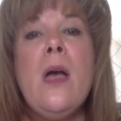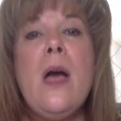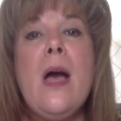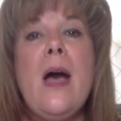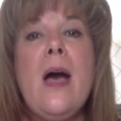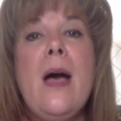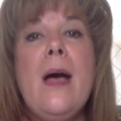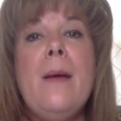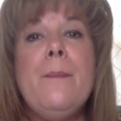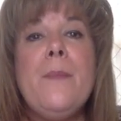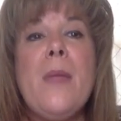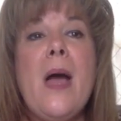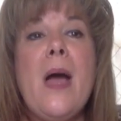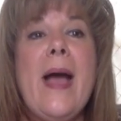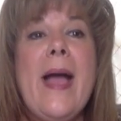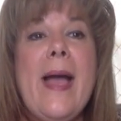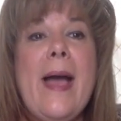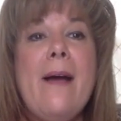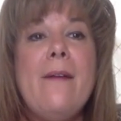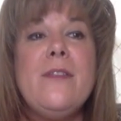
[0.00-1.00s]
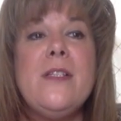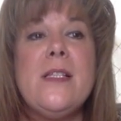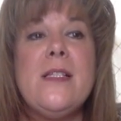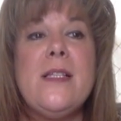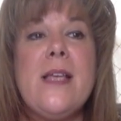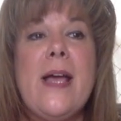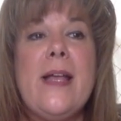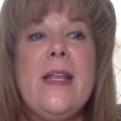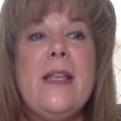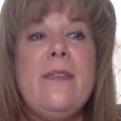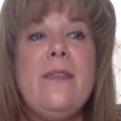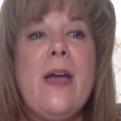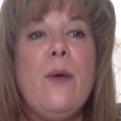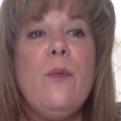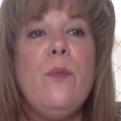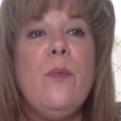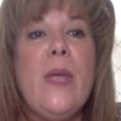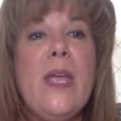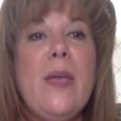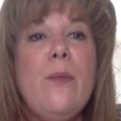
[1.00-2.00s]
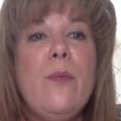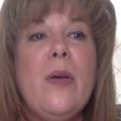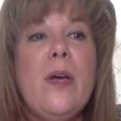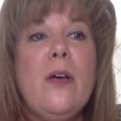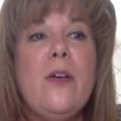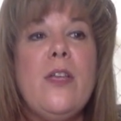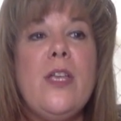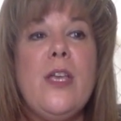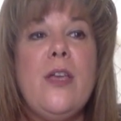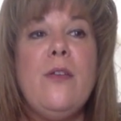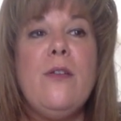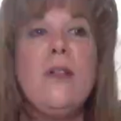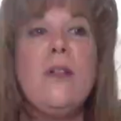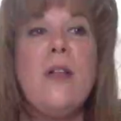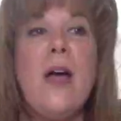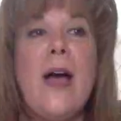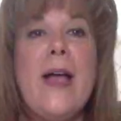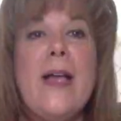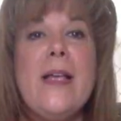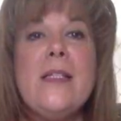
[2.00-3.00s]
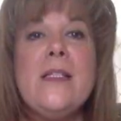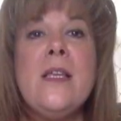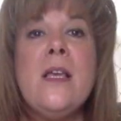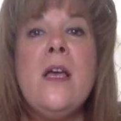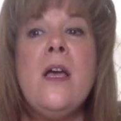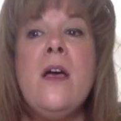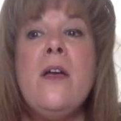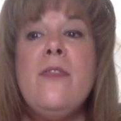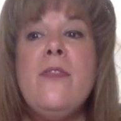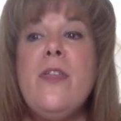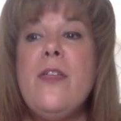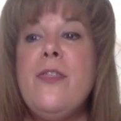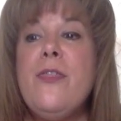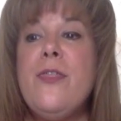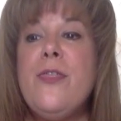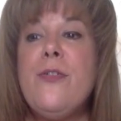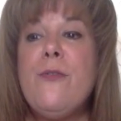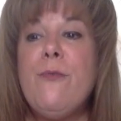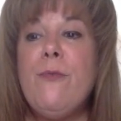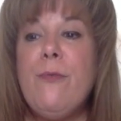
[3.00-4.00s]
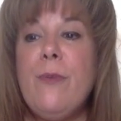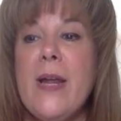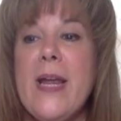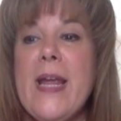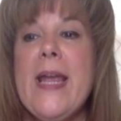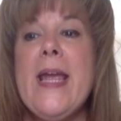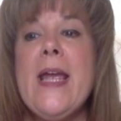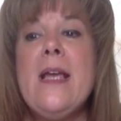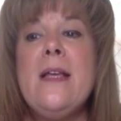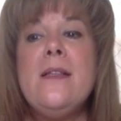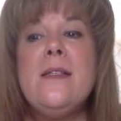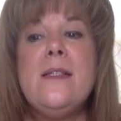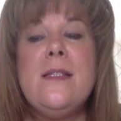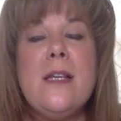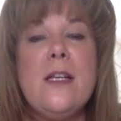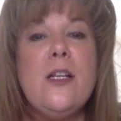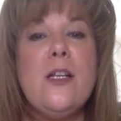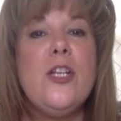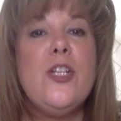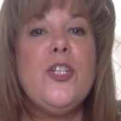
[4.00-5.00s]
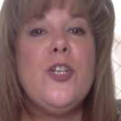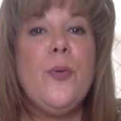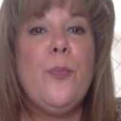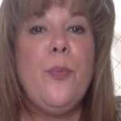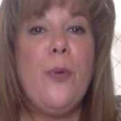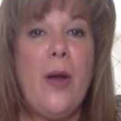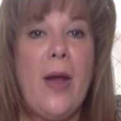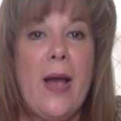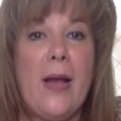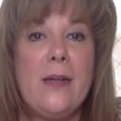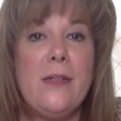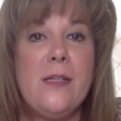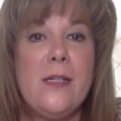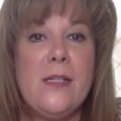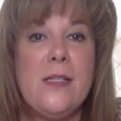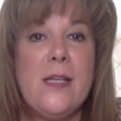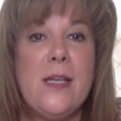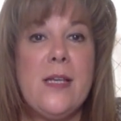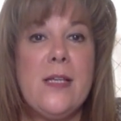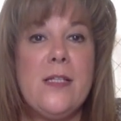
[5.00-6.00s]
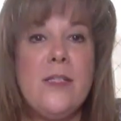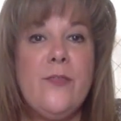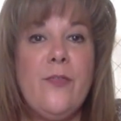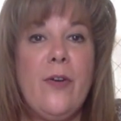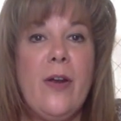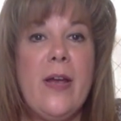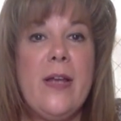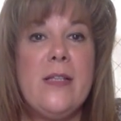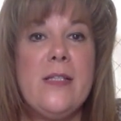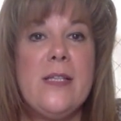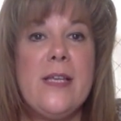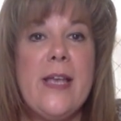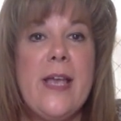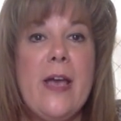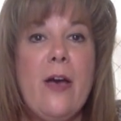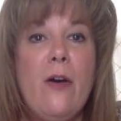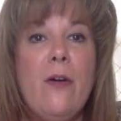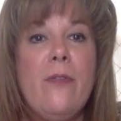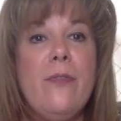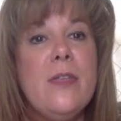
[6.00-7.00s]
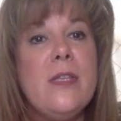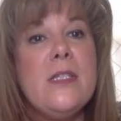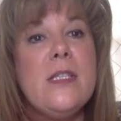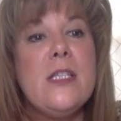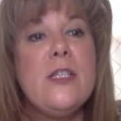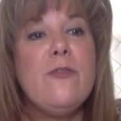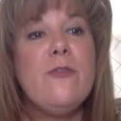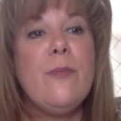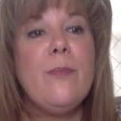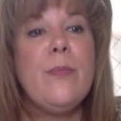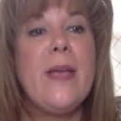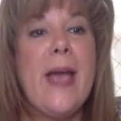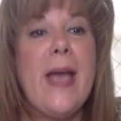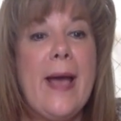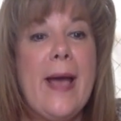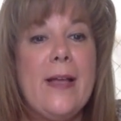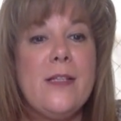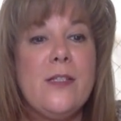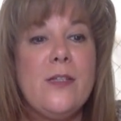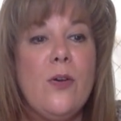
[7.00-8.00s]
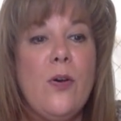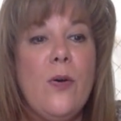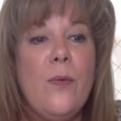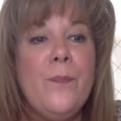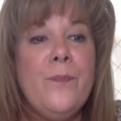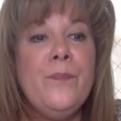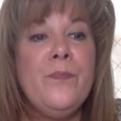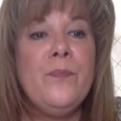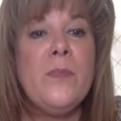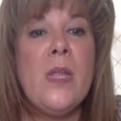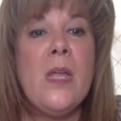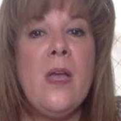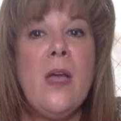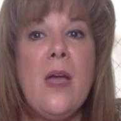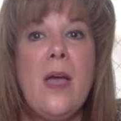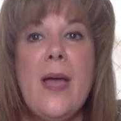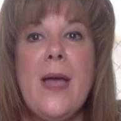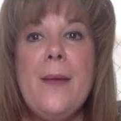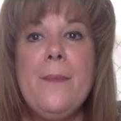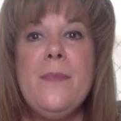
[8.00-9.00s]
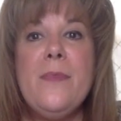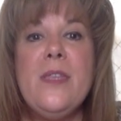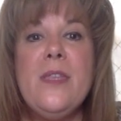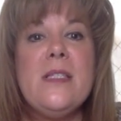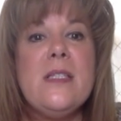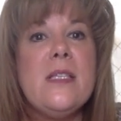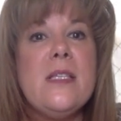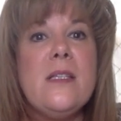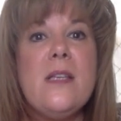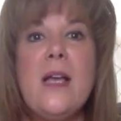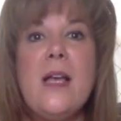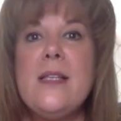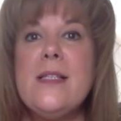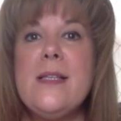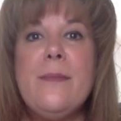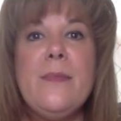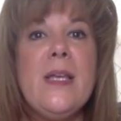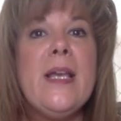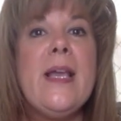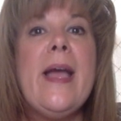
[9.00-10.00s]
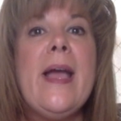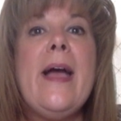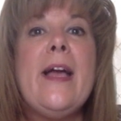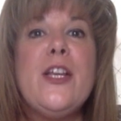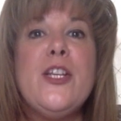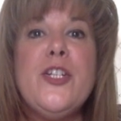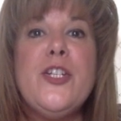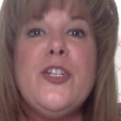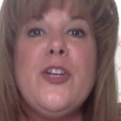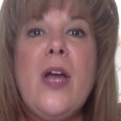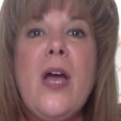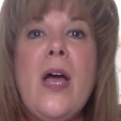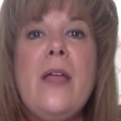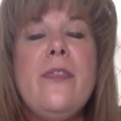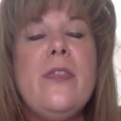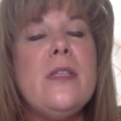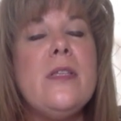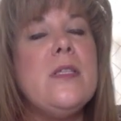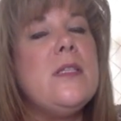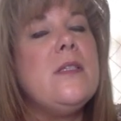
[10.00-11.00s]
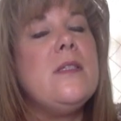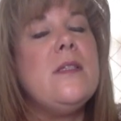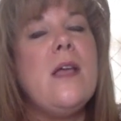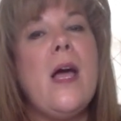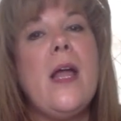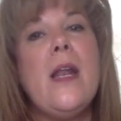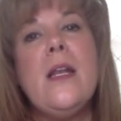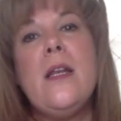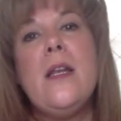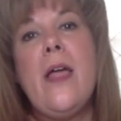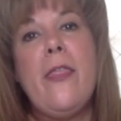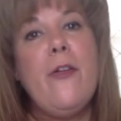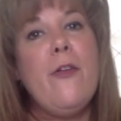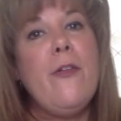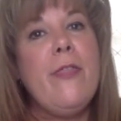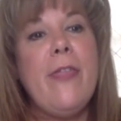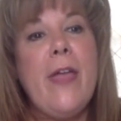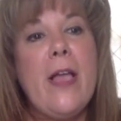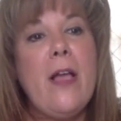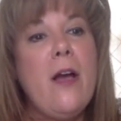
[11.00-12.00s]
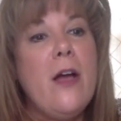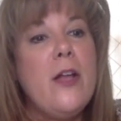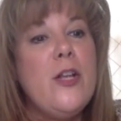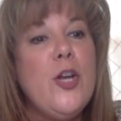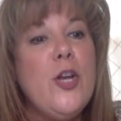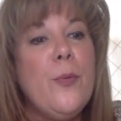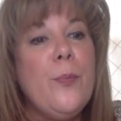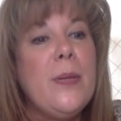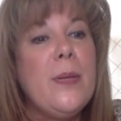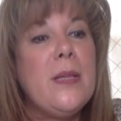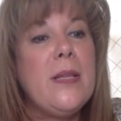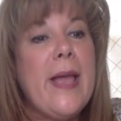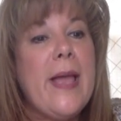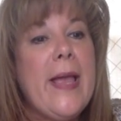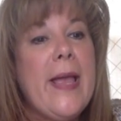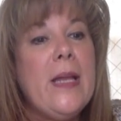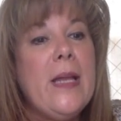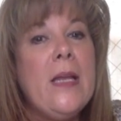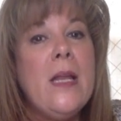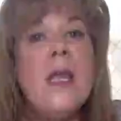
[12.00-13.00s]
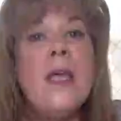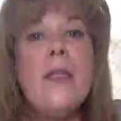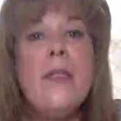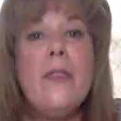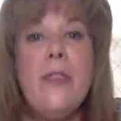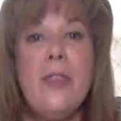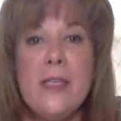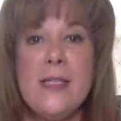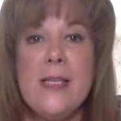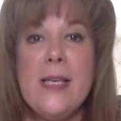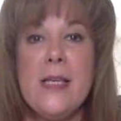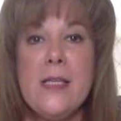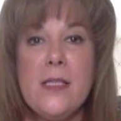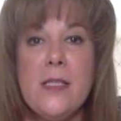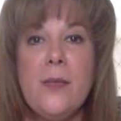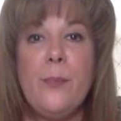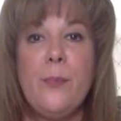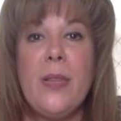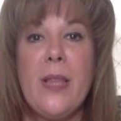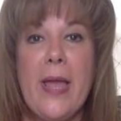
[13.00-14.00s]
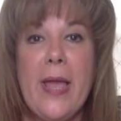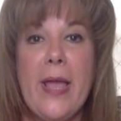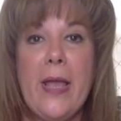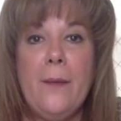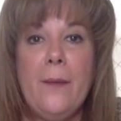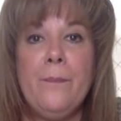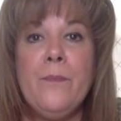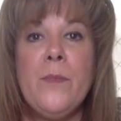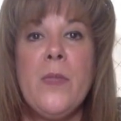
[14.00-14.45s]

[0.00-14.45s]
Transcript: I have decided that we will utilize the 3 signature practices for SEL, and this is from Castle. This is not something extra. This is not another thing on your plate. This is the plate.